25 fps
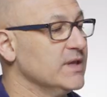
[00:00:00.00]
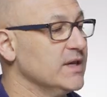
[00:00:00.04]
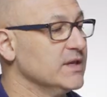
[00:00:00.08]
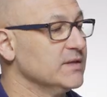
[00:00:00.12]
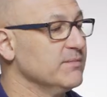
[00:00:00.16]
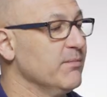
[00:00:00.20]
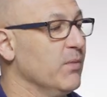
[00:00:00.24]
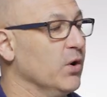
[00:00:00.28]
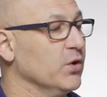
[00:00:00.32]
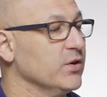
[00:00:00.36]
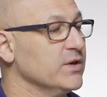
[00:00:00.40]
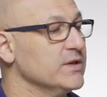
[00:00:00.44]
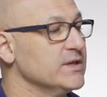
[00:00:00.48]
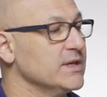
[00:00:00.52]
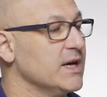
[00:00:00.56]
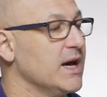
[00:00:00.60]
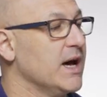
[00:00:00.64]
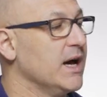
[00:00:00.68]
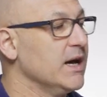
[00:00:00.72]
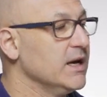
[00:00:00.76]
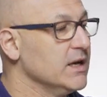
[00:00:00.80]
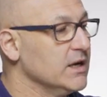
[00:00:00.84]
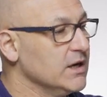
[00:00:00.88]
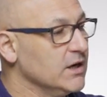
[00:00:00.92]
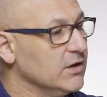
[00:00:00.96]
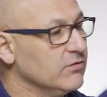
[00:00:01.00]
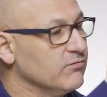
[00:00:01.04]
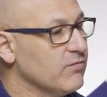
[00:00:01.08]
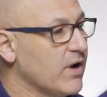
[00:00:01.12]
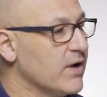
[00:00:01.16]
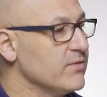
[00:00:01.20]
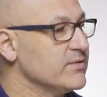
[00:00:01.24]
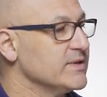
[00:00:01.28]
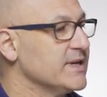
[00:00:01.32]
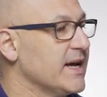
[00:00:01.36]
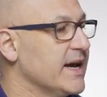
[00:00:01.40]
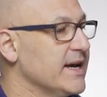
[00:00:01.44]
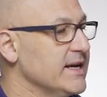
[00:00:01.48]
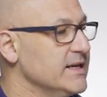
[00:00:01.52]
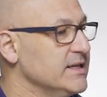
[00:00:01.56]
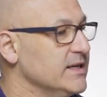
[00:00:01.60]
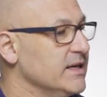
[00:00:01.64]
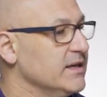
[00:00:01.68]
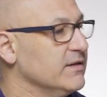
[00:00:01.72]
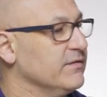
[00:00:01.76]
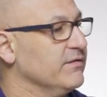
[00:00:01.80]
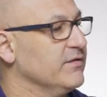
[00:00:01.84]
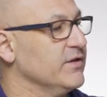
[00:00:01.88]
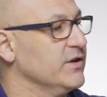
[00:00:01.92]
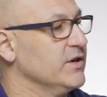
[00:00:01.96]
this monitor
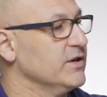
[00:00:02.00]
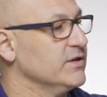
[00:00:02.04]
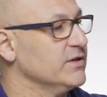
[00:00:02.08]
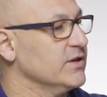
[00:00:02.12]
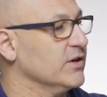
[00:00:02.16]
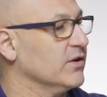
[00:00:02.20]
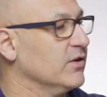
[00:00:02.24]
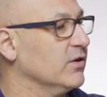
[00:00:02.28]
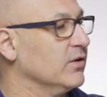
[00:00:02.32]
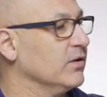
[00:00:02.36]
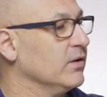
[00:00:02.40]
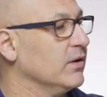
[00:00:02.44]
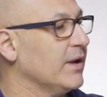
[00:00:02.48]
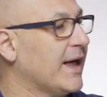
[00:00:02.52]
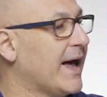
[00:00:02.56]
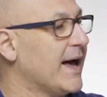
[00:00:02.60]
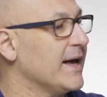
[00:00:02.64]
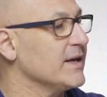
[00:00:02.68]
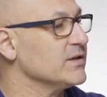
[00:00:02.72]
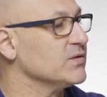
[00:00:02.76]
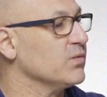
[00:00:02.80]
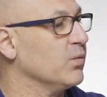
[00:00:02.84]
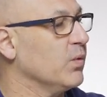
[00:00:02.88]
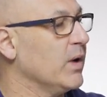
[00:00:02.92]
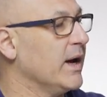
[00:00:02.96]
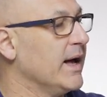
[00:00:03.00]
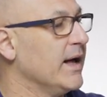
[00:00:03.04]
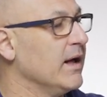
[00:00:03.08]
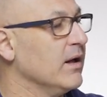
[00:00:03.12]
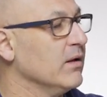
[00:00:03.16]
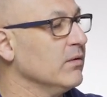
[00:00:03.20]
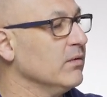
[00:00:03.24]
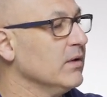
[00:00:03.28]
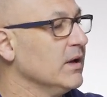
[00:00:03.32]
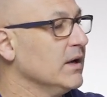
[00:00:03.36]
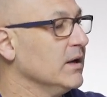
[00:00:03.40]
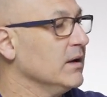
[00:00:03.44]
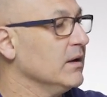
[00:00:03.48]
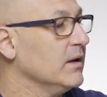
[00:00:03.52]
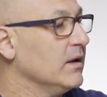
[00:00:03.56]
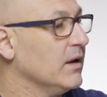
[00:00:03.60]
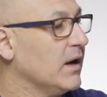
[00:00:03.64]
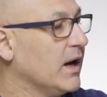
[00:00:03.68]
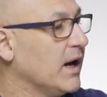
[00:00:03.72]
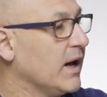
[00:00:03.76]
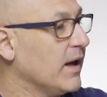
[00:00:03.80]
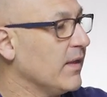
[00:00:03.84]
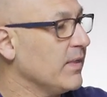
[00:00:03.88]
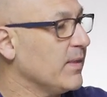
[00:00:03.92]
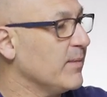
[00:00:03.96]
rotated vertical as well.
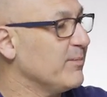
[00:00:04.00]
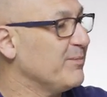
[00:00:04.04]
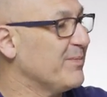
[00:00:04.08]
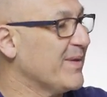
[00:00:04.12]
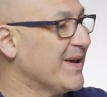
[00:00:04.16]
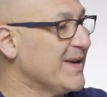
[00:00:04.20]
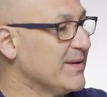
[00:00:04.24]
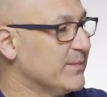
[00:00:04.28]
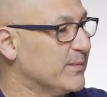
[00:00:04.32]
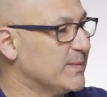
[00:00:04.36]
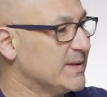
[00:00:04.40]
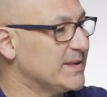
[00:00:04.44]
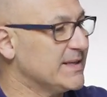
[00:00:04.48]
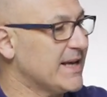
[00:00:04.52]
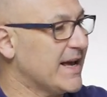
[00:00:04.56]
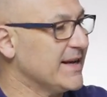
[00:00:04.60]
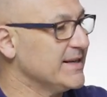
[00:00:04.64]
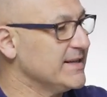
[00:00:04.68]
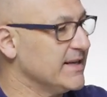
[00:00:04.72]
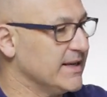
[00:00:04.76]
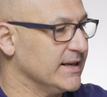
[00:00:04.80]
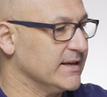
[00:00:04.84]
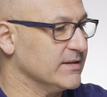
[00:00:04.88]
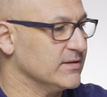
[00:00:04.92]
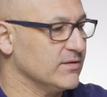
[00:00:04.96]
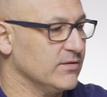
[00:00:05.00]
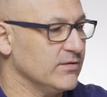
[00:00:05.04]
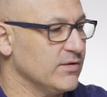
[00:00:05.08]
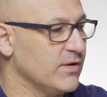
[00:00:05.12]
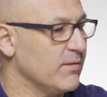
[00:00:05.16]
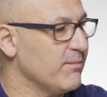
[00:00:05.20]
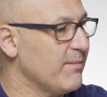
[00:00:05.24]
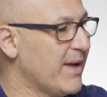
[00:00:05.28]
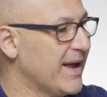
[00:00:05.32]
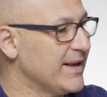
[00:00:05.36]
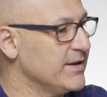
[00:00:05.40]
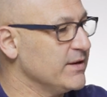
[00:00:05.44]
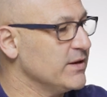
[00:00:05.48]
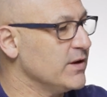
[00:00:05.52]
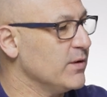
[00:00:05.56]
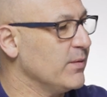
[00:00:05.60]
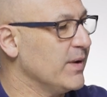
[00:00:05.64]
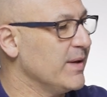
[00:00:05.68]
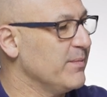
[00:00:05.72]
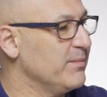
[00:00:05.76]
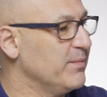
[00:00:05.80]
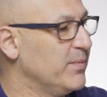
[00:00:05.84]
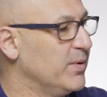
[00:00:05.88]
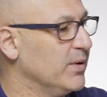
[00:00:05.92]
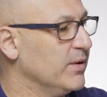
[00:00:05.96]
The beep settings on your menu
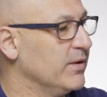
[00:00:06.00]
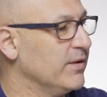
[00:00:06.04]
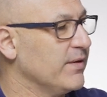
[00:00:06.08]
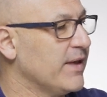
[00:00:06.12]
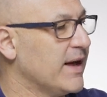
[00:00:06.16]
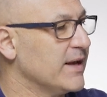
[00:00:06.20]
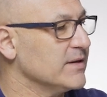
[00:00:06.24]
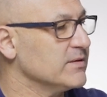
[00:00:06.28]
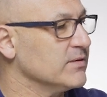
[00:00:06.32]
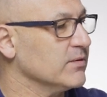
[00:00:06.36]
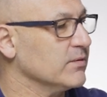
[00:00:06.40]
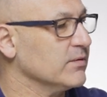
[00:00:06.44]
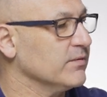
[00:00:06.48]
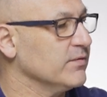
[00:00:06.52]
input, that sort